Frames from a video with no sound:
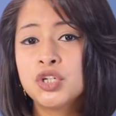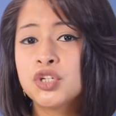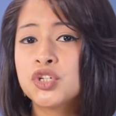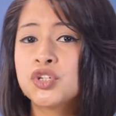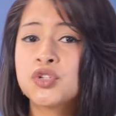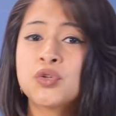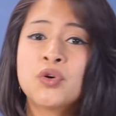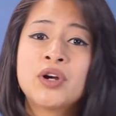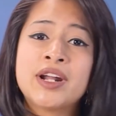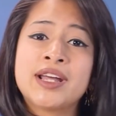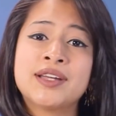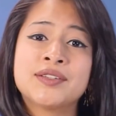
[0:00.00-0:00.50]

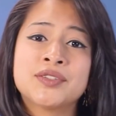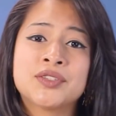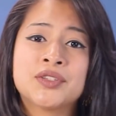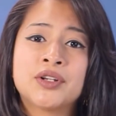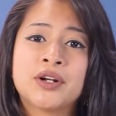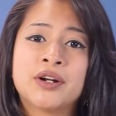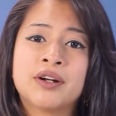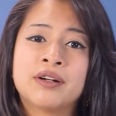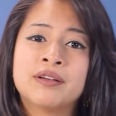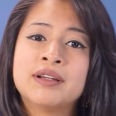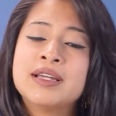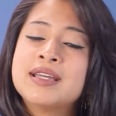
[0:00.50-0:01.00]
Short
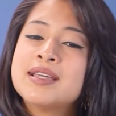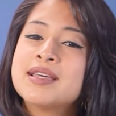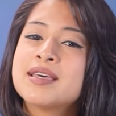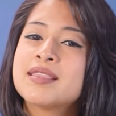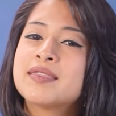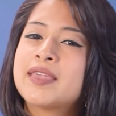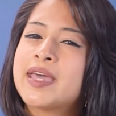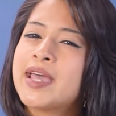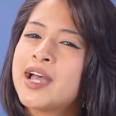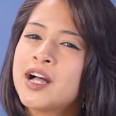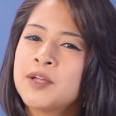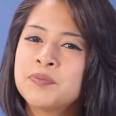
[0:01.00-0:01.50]
answer,
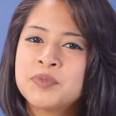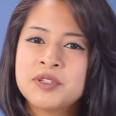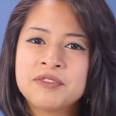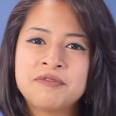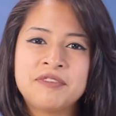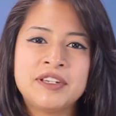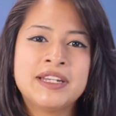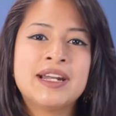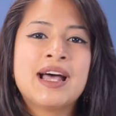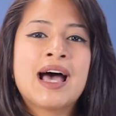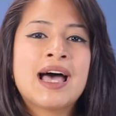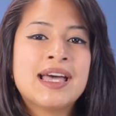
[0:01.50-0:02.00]
they helped
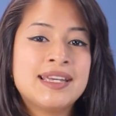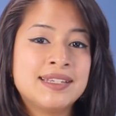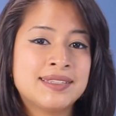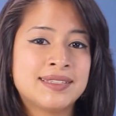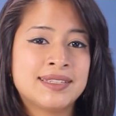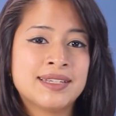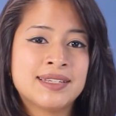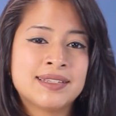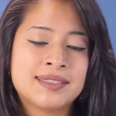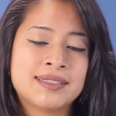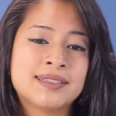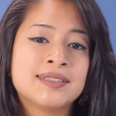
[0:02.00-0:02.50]
defeat
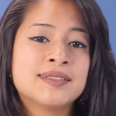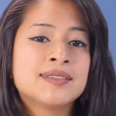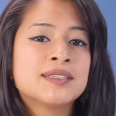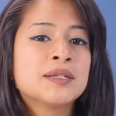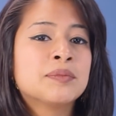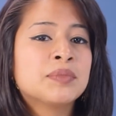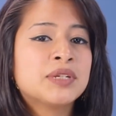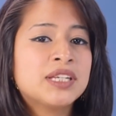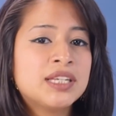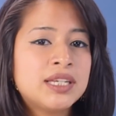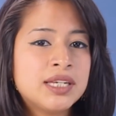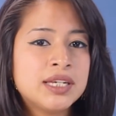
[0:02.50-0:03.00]
ISIS in
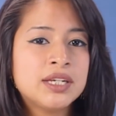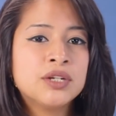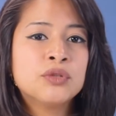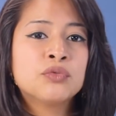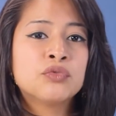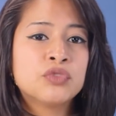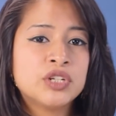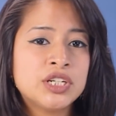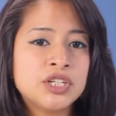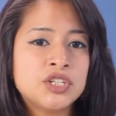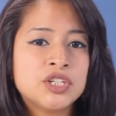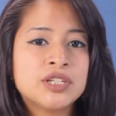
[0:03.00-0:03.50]
some key
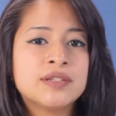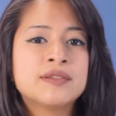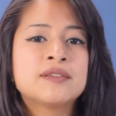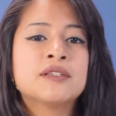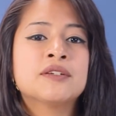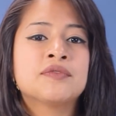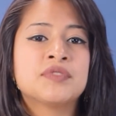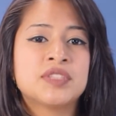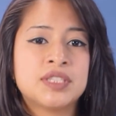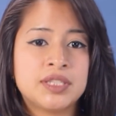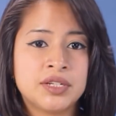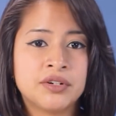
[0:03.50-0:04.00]
regions
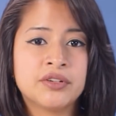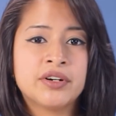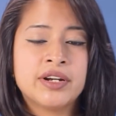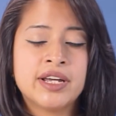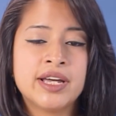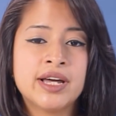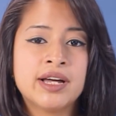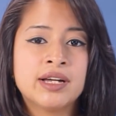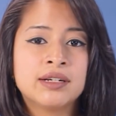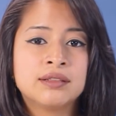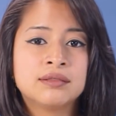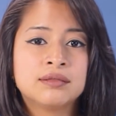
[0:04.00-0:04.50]
of
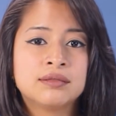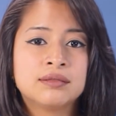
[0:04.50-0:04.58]
Syria.